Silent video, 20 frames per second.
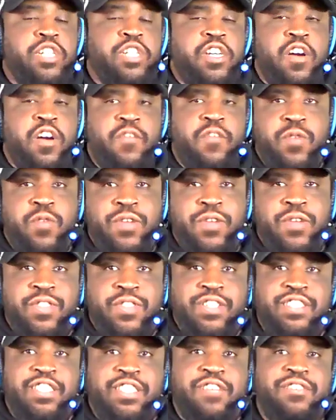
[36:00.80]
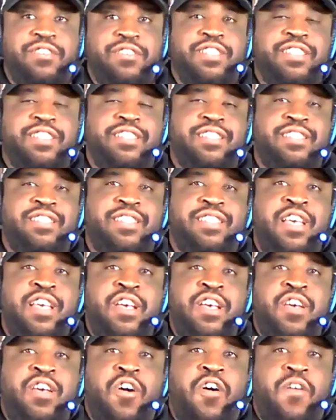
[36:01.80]
covering the Celtics
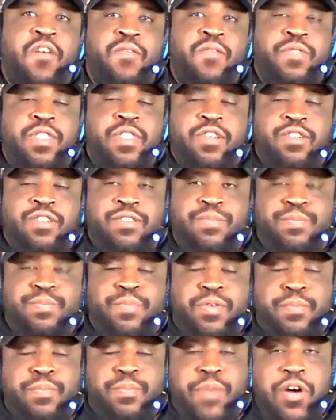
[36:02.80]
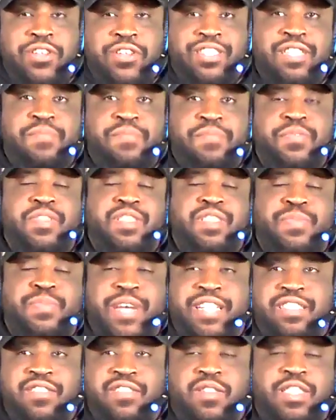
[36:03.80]
on the Boston
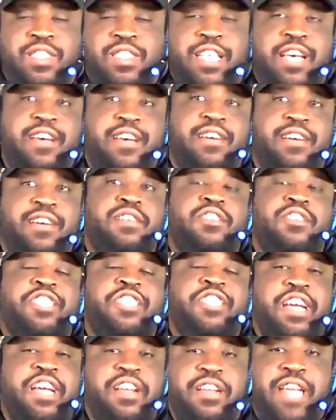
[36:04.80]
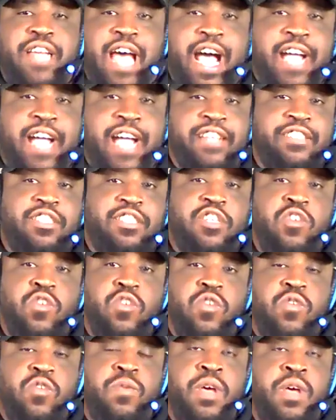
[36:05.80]
perspective side. Shout out to Ice
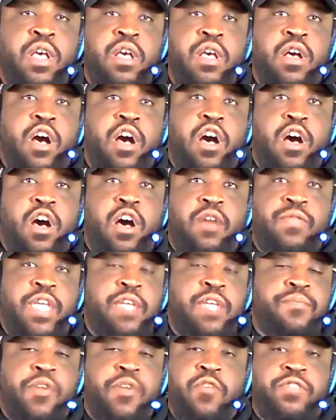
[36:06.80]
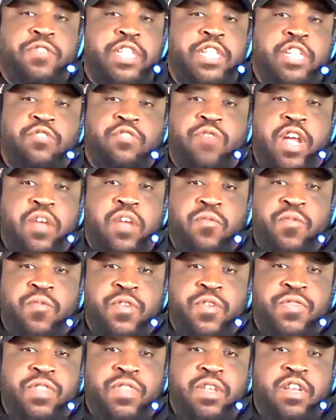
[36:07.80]
Cube. They both did great
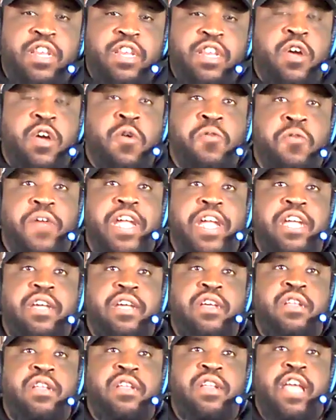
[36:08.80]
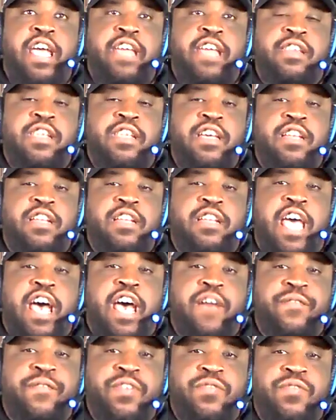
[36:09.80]
with the narrating and then
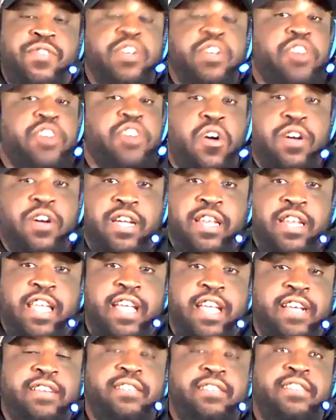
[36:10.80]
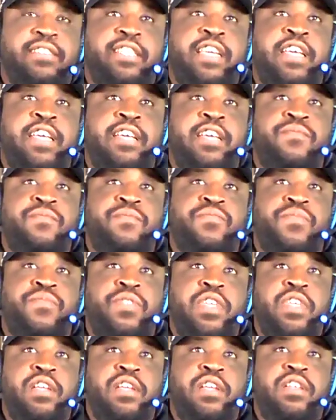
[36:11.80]
having the talking heads in
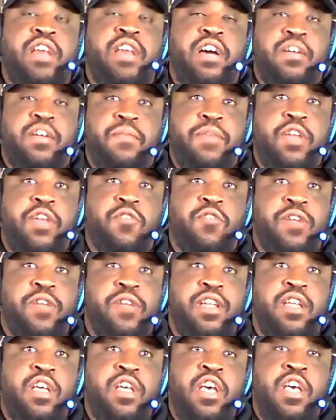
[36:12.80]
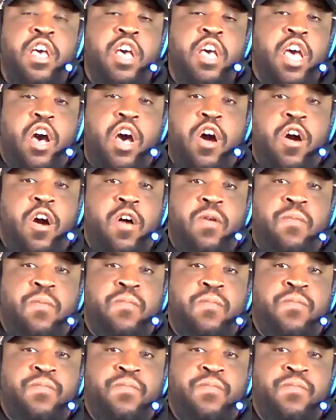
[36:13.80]
the documentary. And